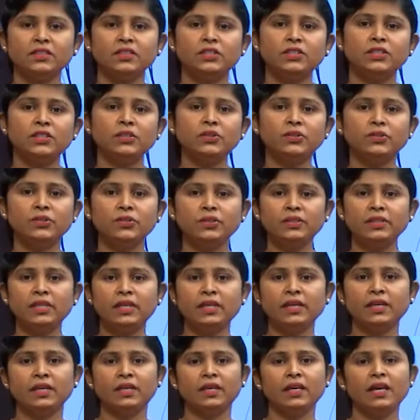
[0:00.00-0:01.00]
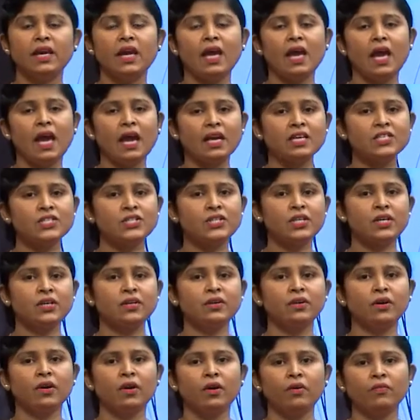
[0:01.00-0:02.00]
Due to the
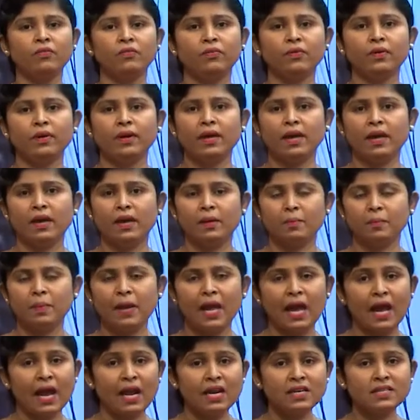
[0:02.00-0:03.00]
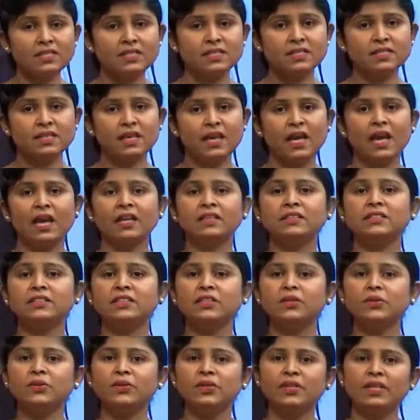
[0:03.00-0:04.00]
action of plants and
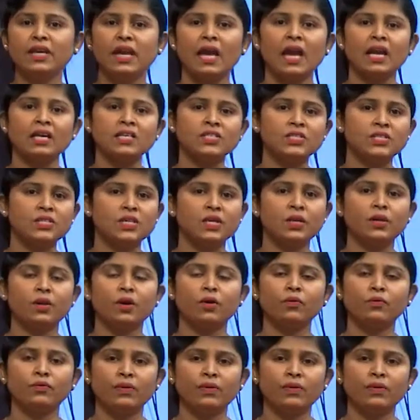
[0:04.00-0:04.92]
due to the action of